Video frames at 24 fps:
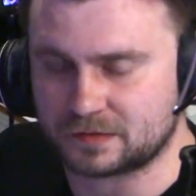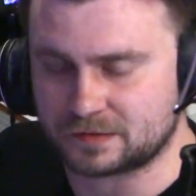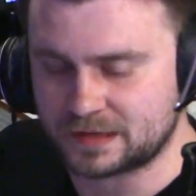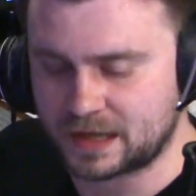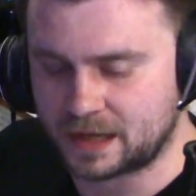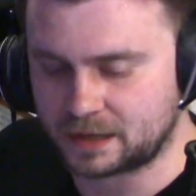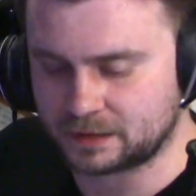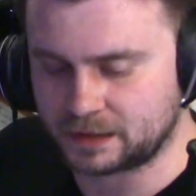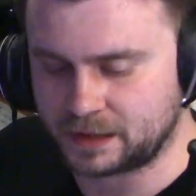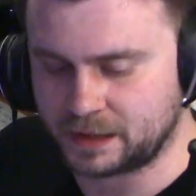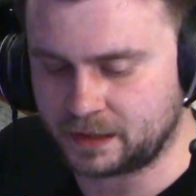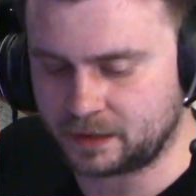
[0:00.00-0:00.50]
It's
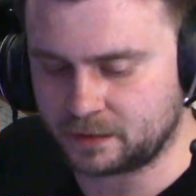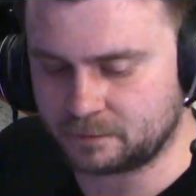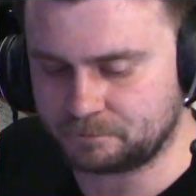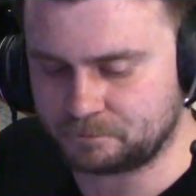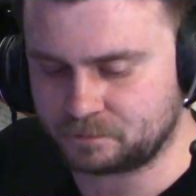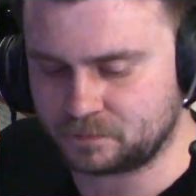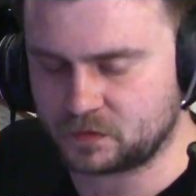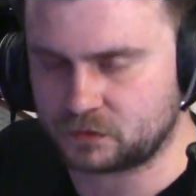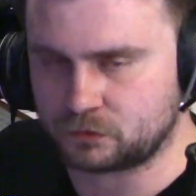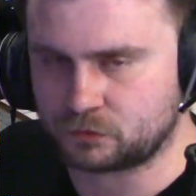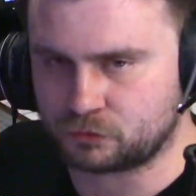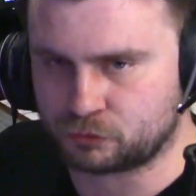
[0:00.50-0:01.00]
not like
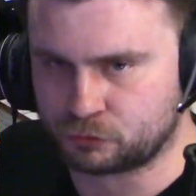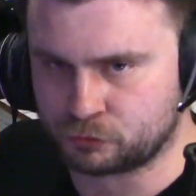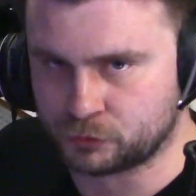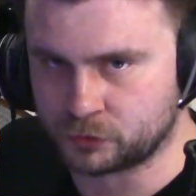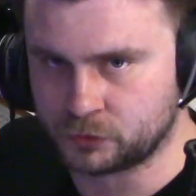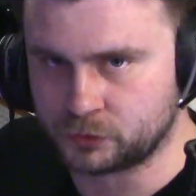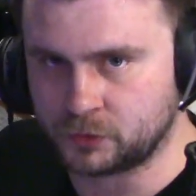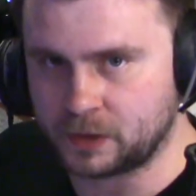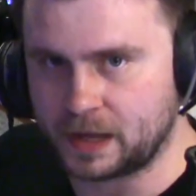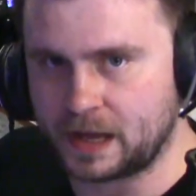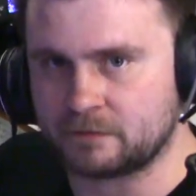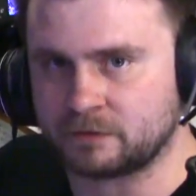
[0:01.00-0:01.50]

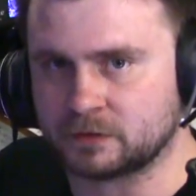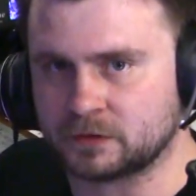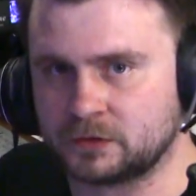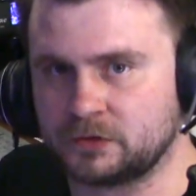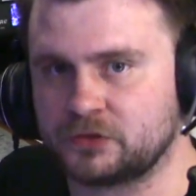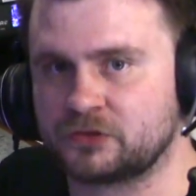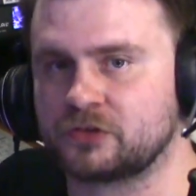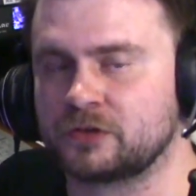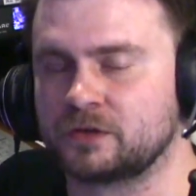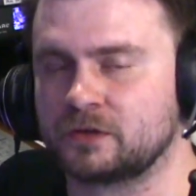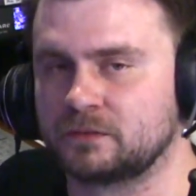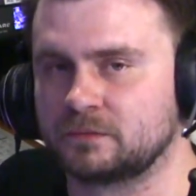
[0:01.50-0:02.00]
true
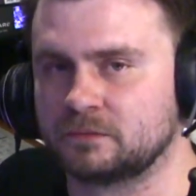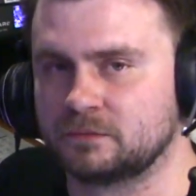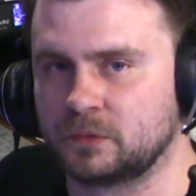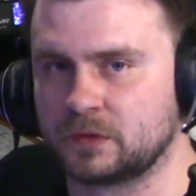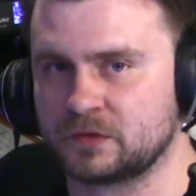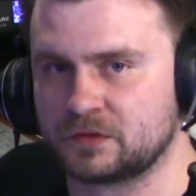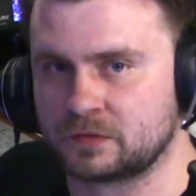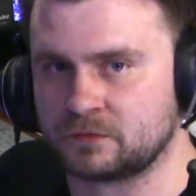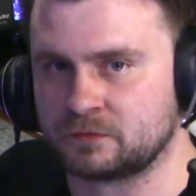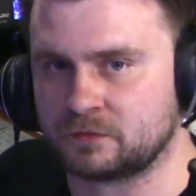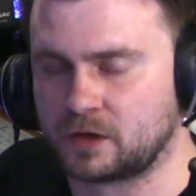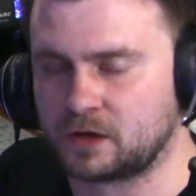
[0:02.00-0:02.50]
evolution
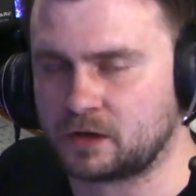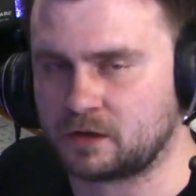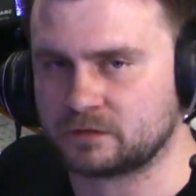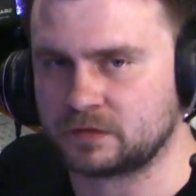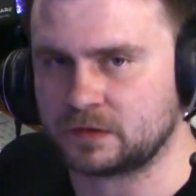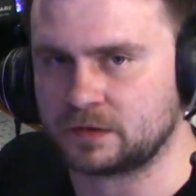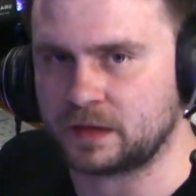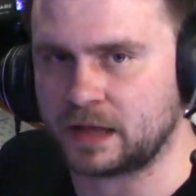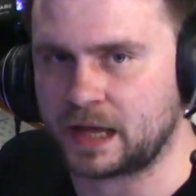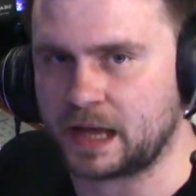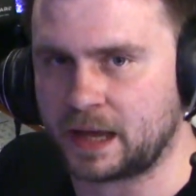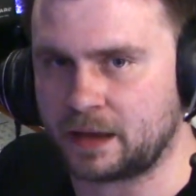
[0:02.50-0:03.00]
was involved
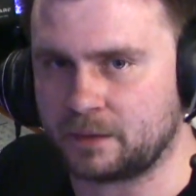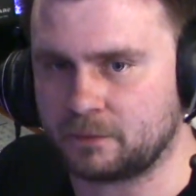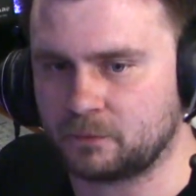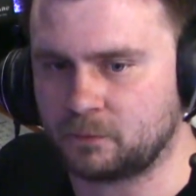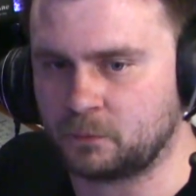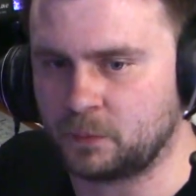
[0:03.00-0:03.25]
in that.